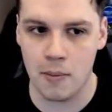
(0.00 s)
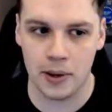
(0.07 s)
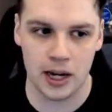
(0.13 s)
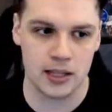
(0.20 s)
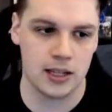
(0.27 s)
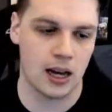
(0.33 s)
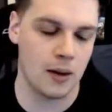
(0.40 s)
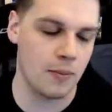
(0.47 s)
By
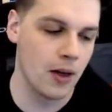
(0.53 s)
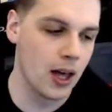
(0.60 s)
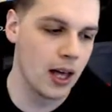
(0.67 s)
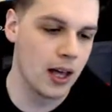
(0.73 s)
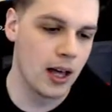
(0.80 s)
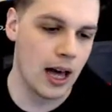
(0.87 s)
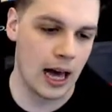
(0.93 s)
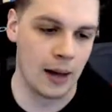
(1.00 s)
the time
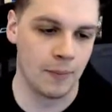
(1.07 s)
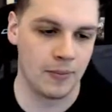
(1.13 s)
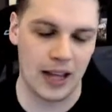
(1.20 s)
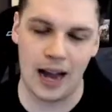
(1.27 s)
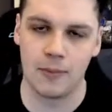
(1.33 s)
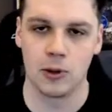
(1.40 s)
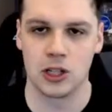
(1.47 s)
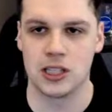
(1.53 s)

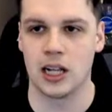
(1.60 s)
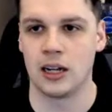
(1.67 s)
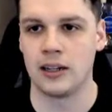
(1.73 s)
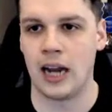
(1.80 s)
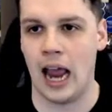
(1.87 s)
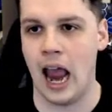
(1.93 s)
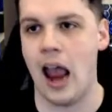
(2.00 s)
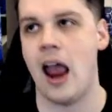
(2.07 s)
that was
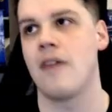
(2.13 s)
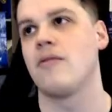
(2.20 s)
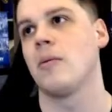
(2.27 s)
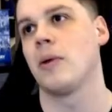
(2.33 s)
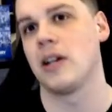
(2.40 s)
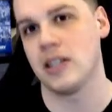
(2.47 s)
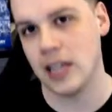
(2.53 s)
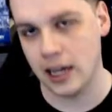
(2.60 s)
done,
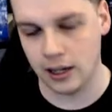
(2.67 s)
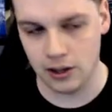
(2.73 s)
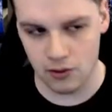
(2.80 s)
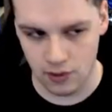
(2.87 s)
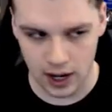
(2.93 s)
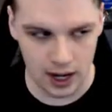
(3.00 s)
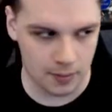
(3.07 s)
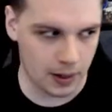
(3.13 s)
everybody's hating 3.